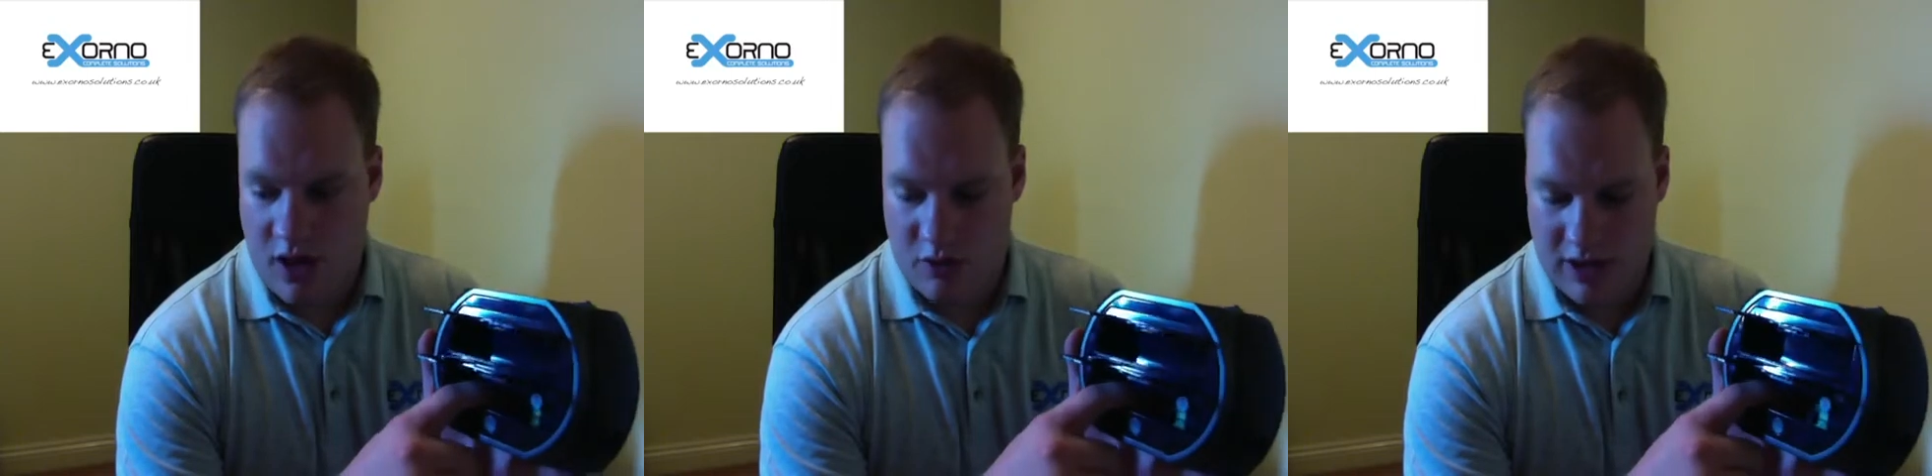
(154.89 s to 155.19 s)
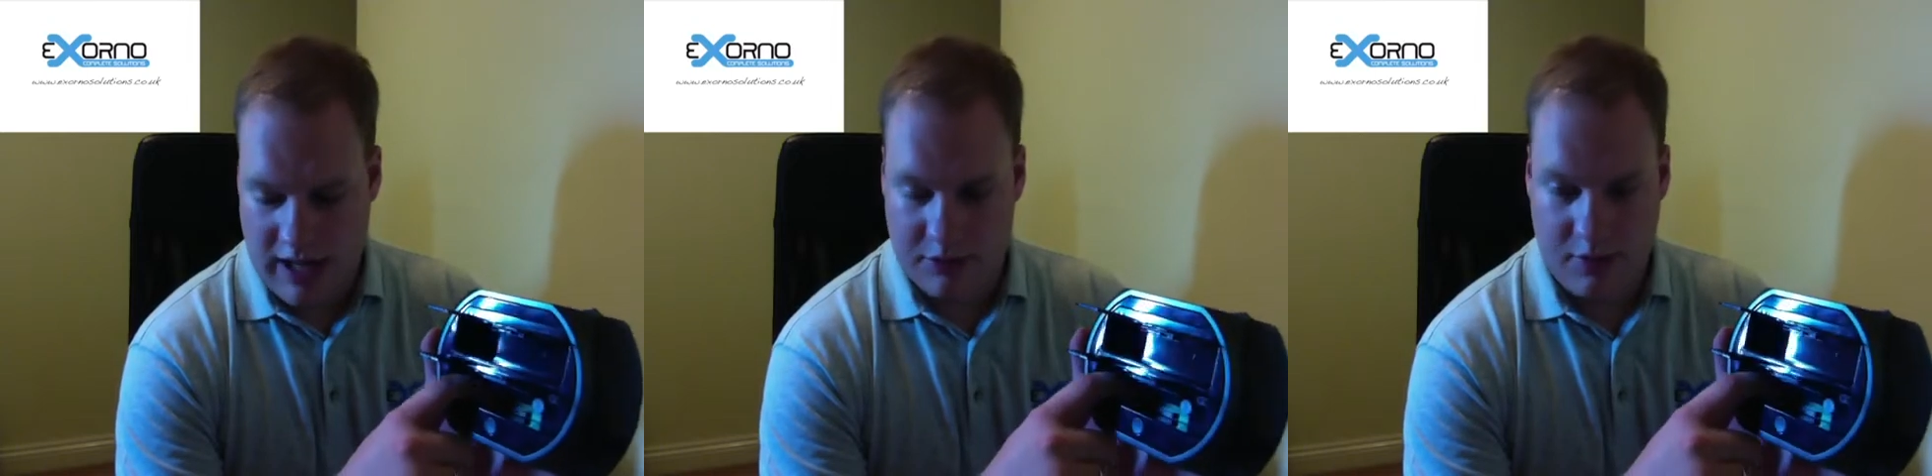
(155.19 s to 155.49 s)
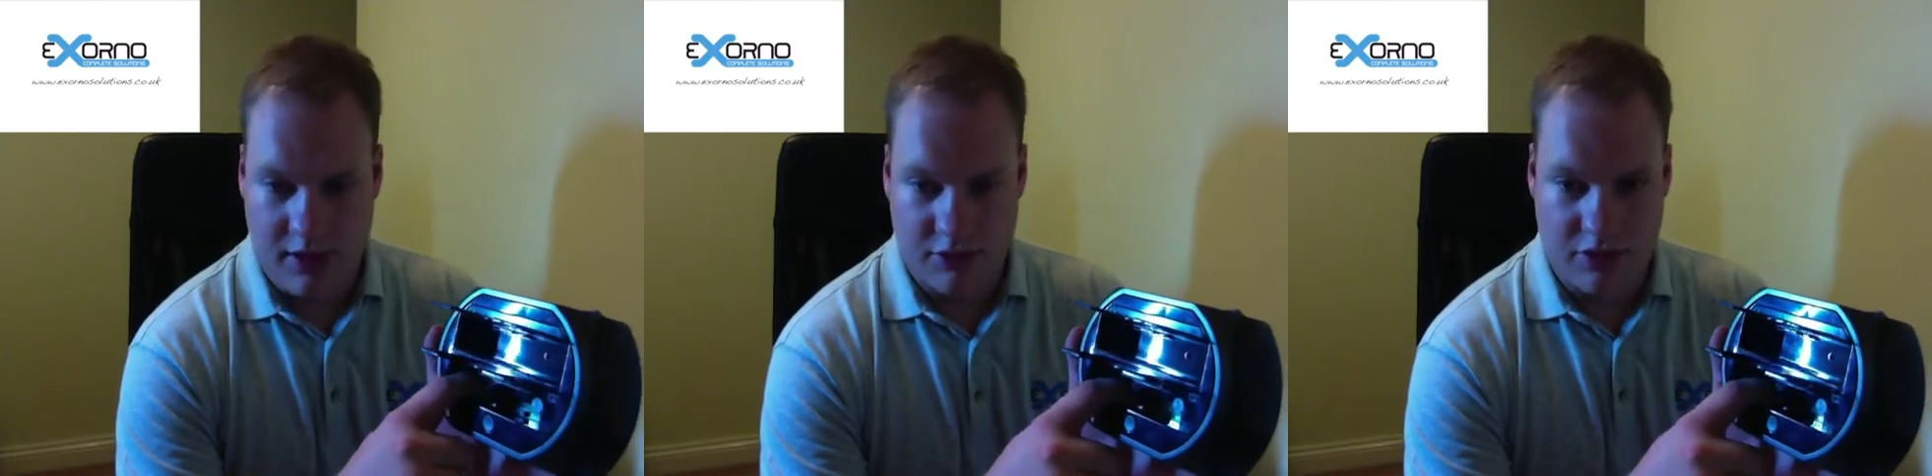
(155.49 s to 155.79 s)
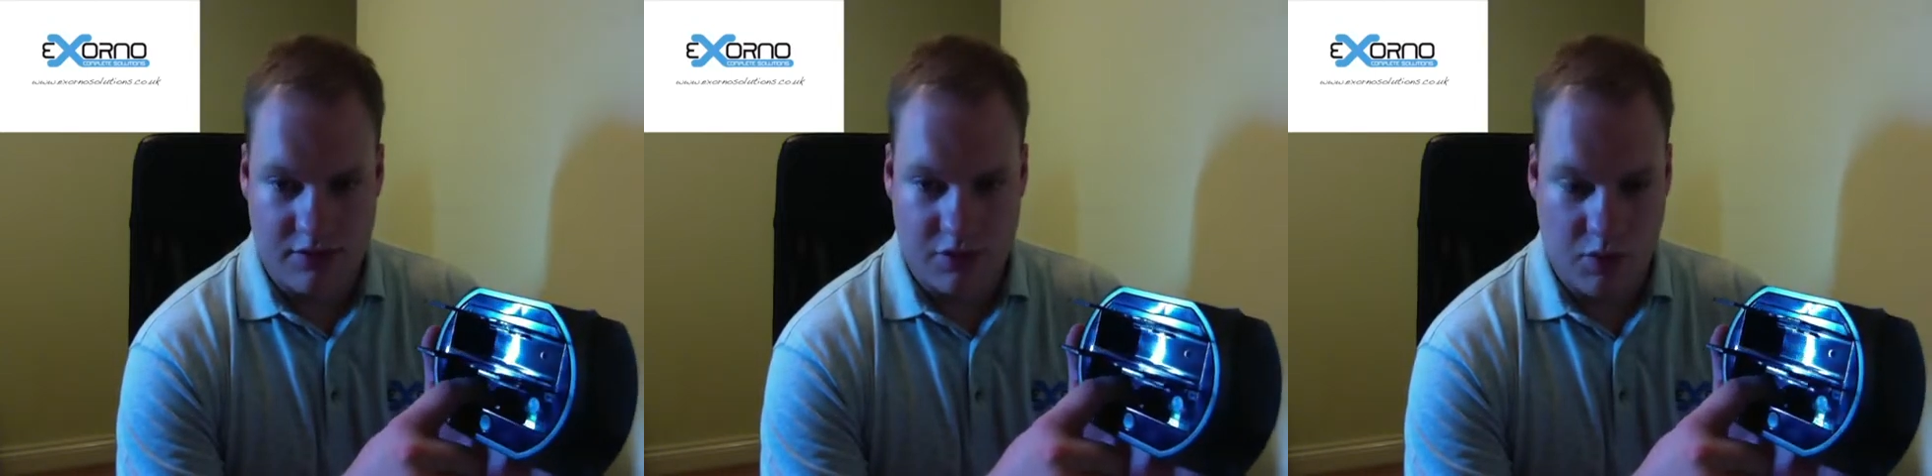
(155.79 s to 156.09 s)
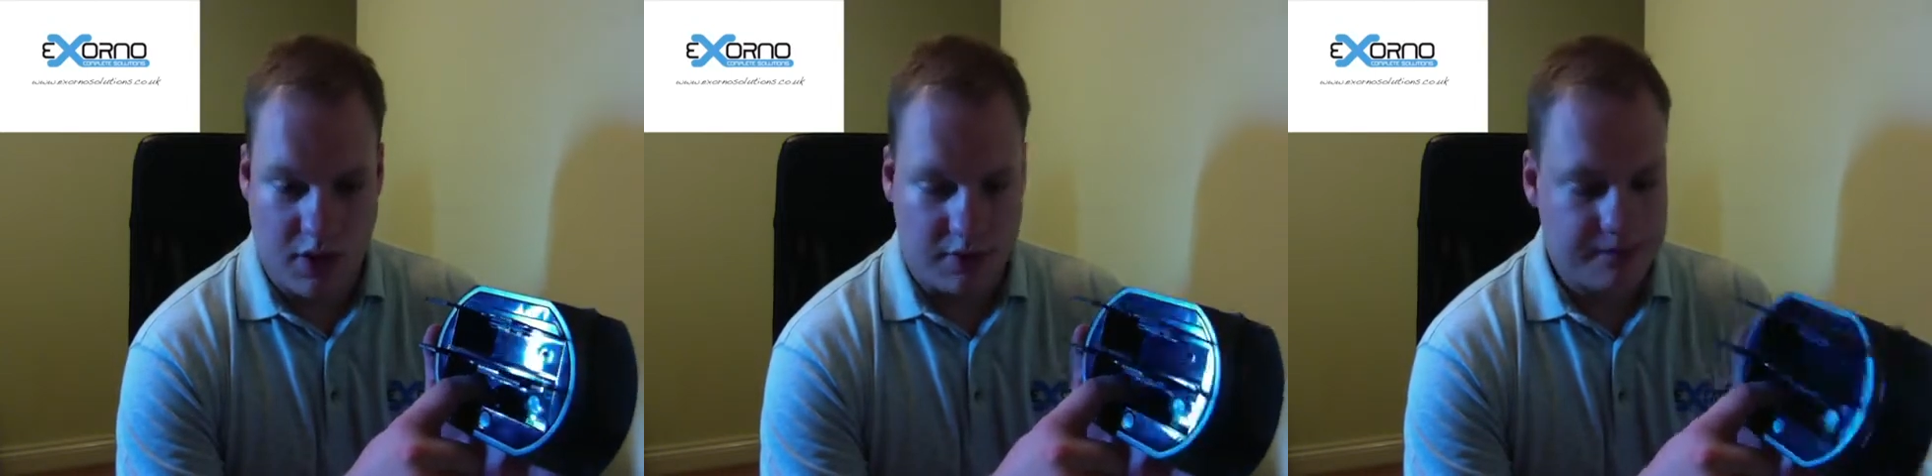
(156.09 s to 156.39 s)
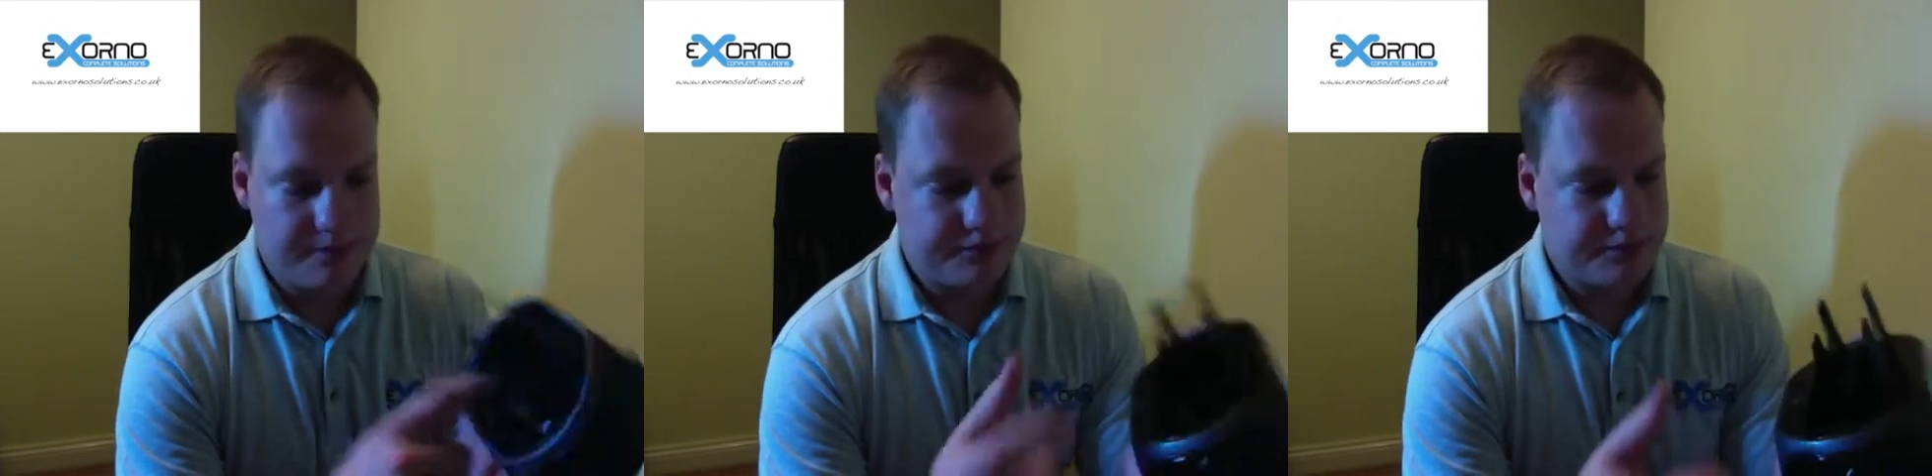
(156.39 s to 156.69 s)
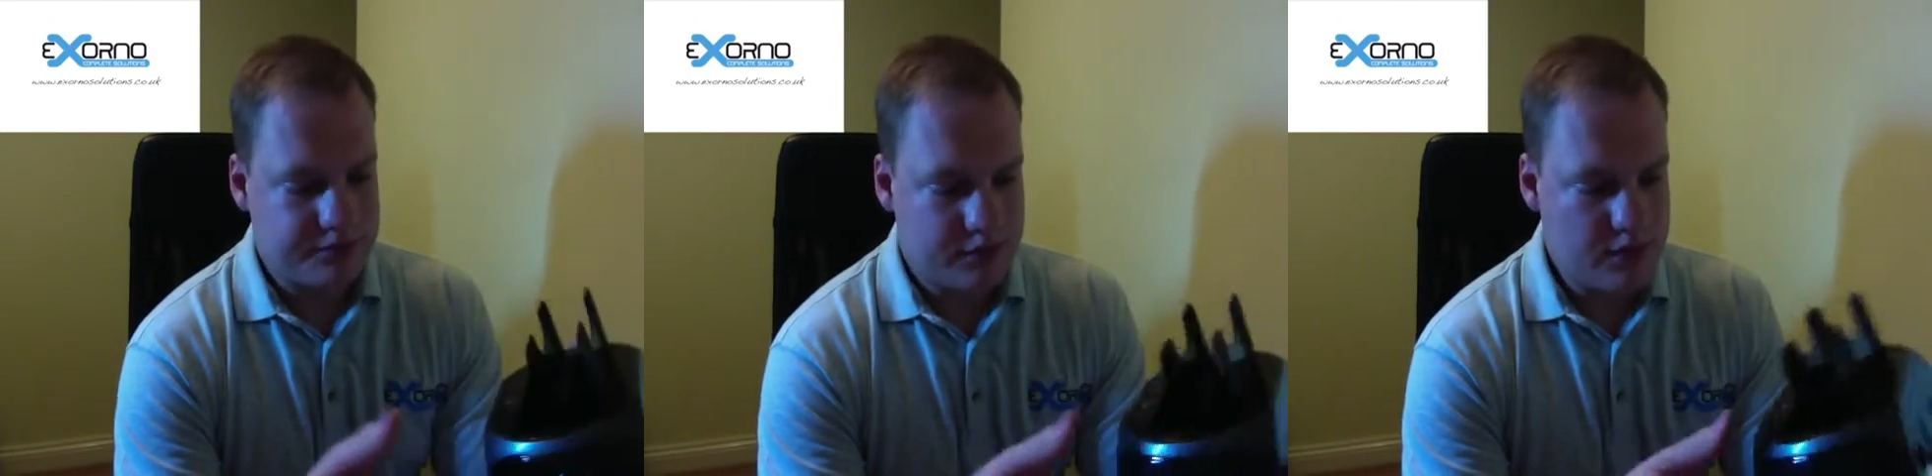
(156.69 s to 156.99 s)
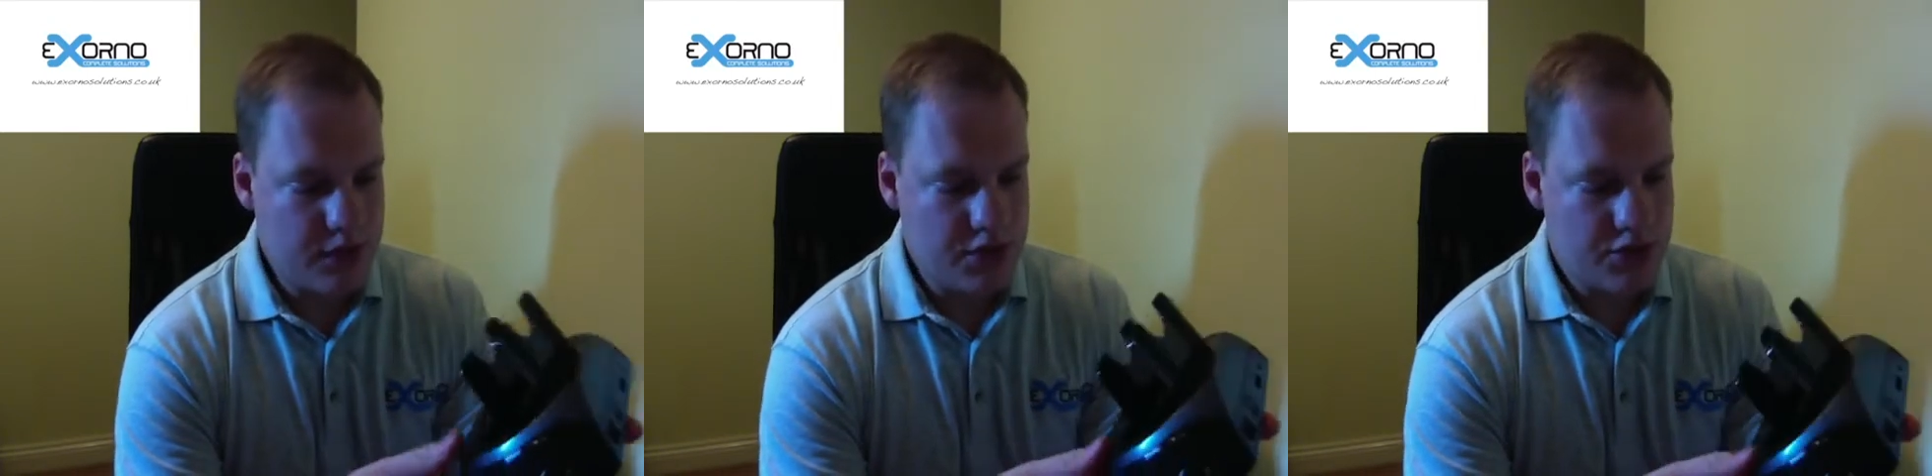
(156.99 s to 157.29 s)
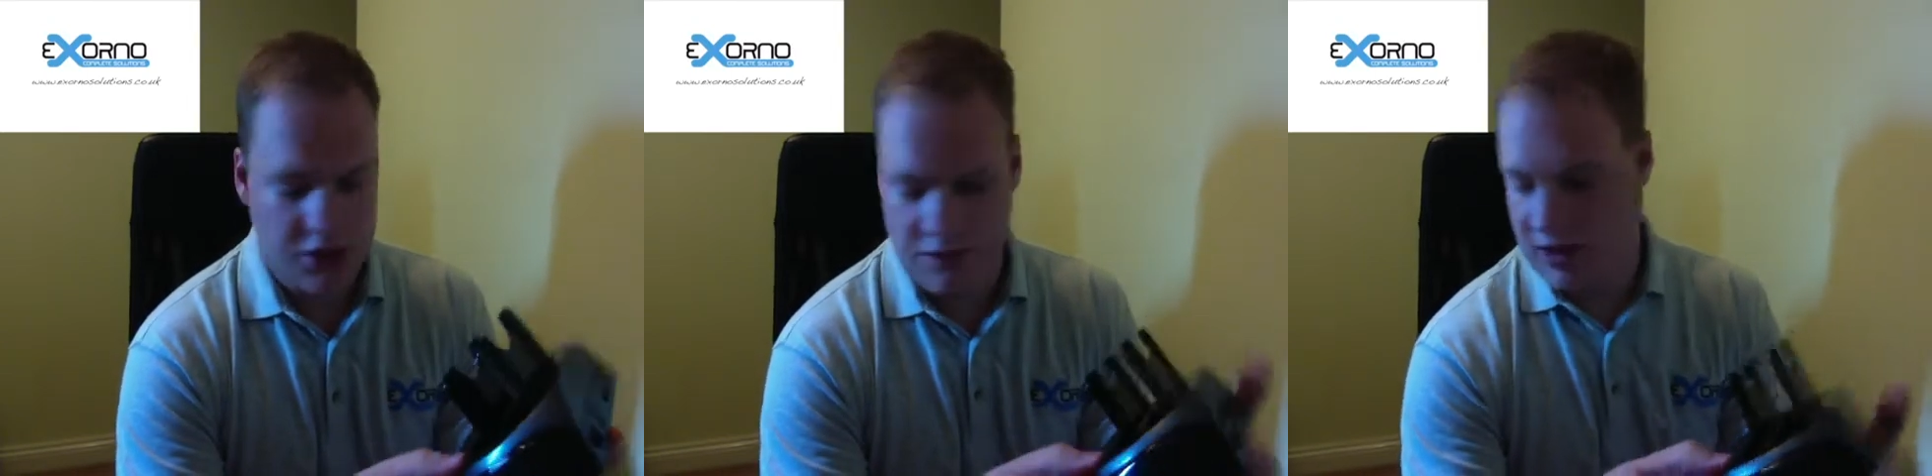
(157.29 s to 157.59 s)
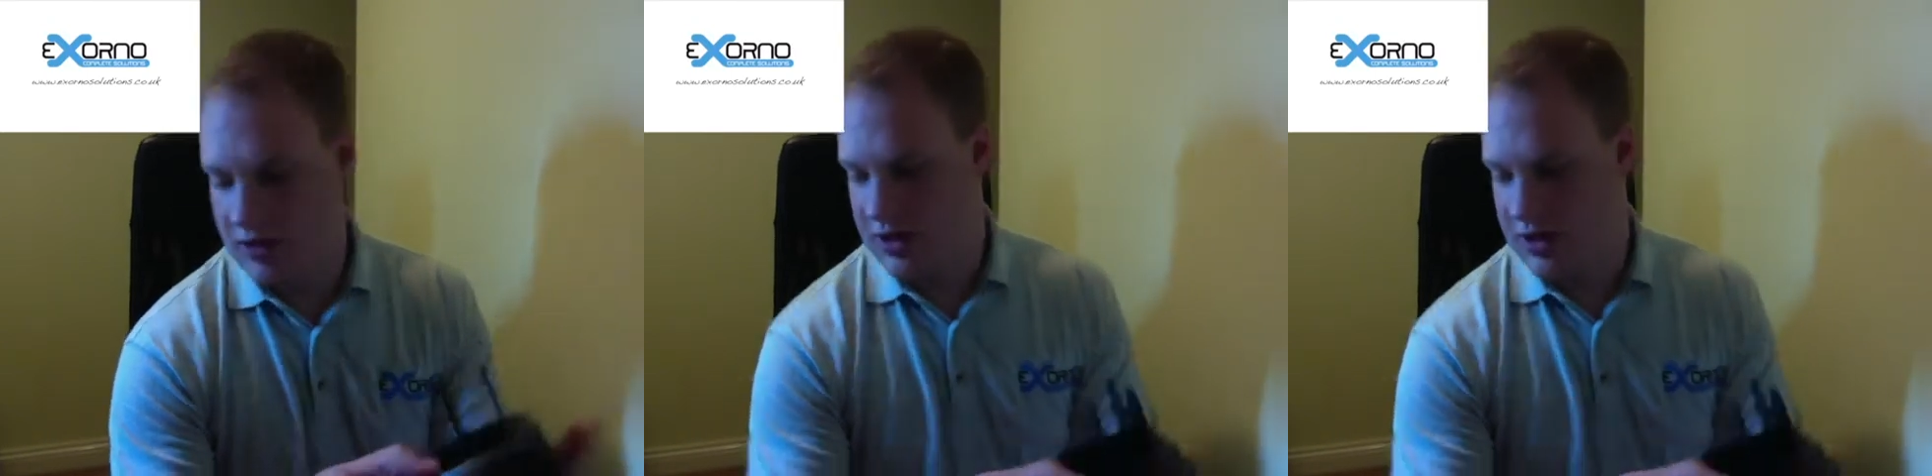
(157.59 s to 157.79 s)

older laptop hard drives as well. It's very good.